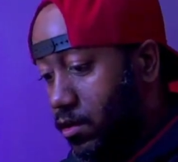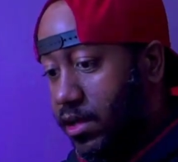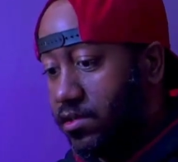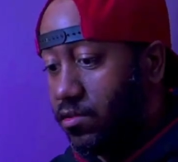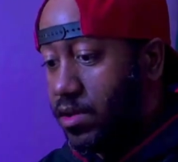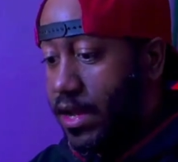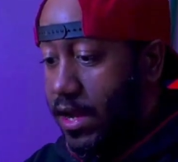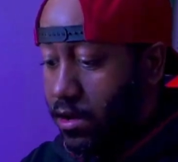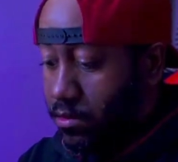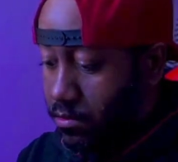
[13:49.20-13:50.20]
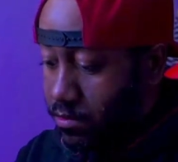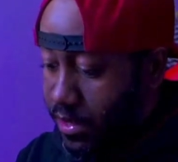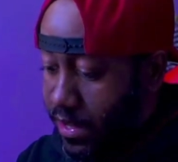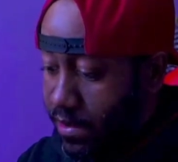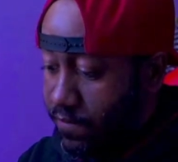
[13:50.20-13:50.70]
Okay, so now
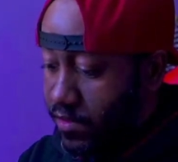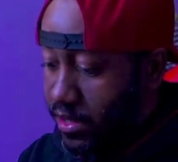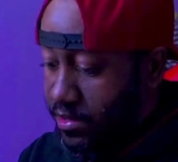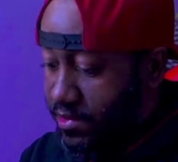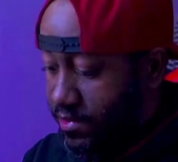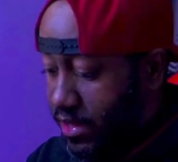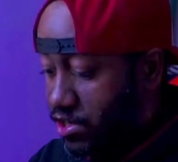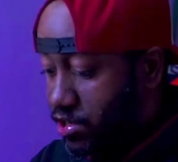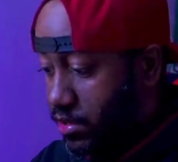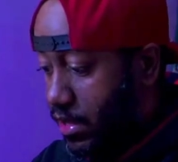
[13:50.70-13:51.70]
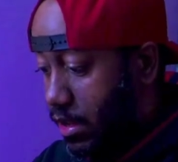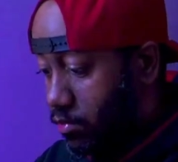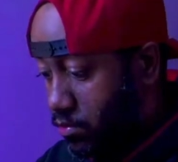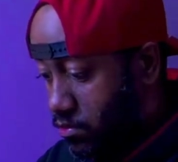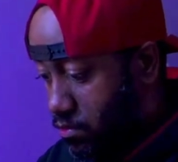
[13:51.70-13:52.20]
we have the extension
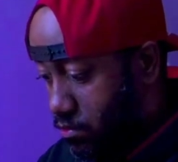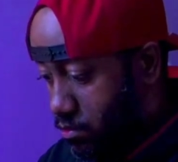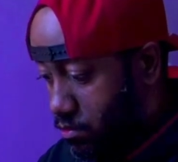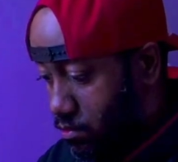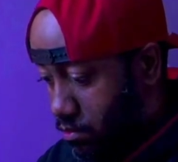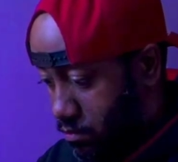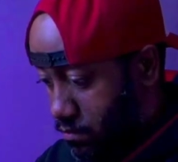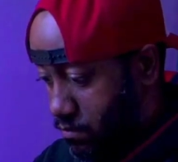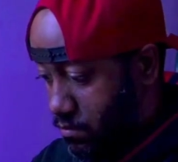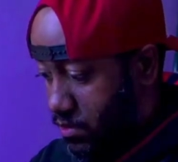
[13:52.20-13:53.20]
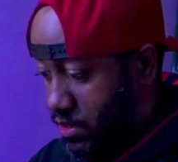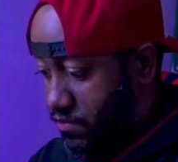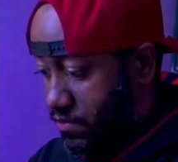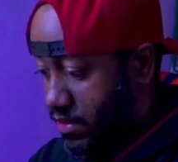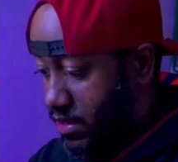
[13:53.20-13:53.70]
cables.
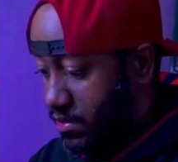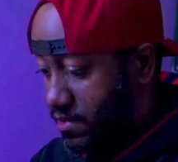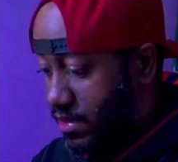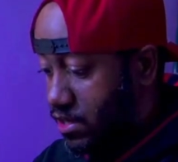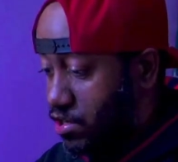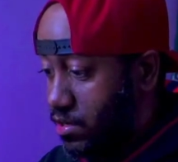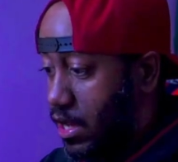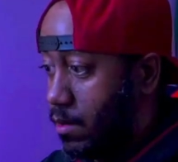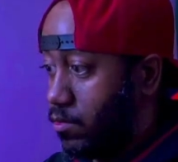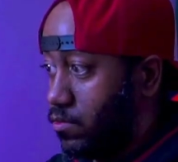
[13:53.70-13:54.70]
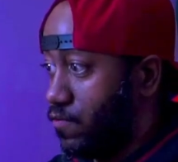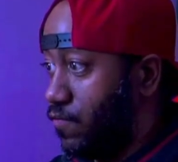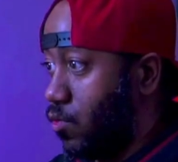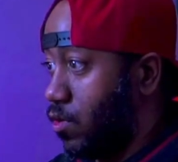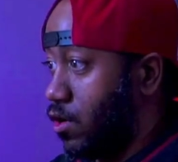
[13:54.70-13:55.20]
These are the extension cables
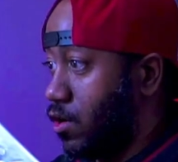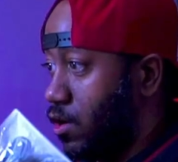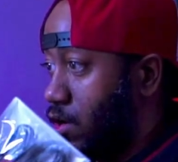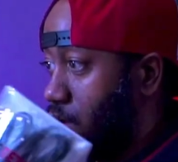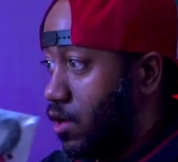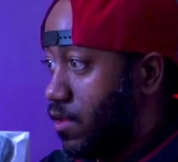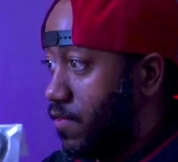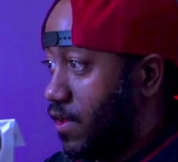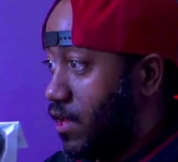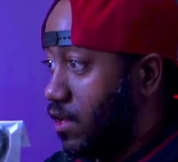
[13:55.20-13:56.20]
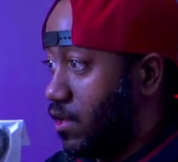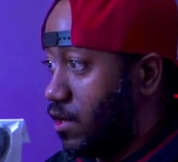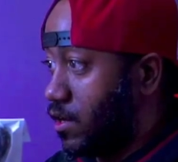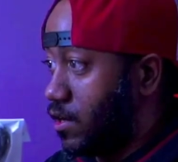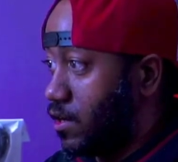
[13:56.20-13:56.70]
for the
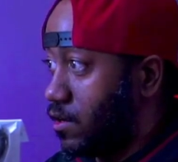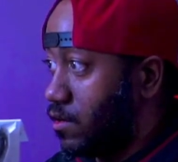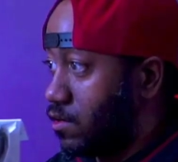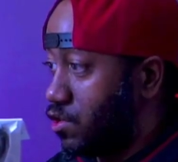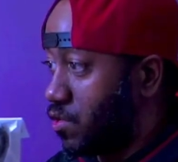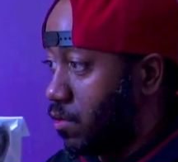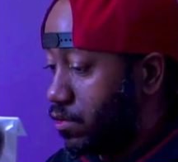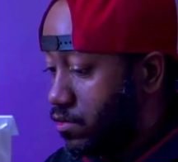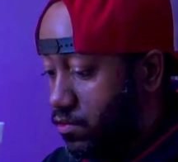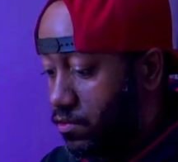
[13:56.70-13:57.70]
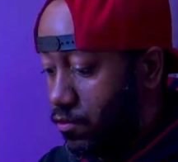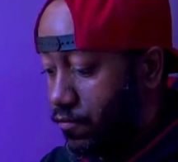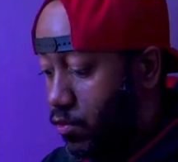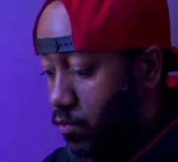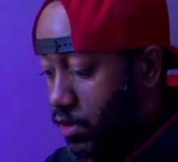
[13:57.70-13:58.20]
controllers. So
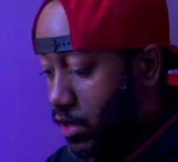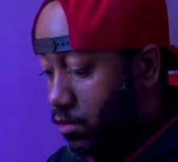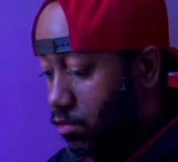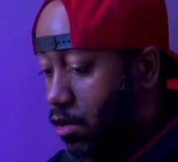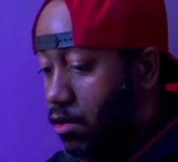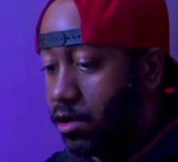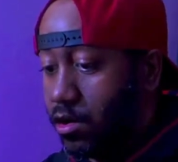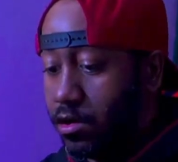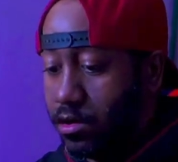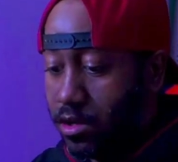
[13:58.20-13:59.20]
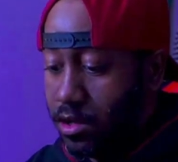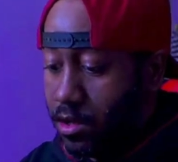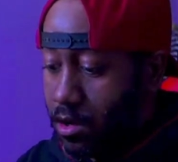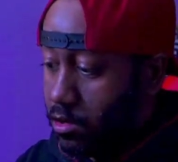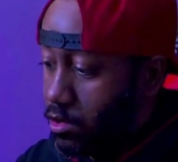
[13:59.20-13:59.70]
if you need a longer
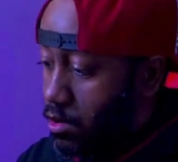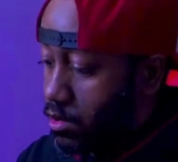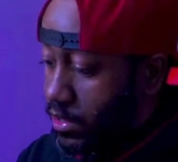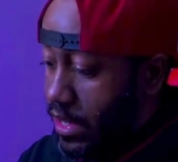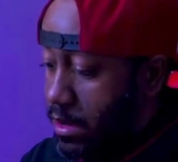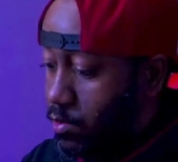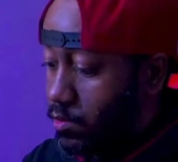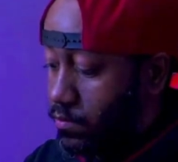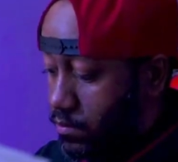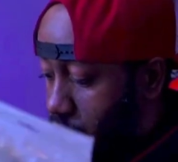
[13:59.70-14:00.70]
cable,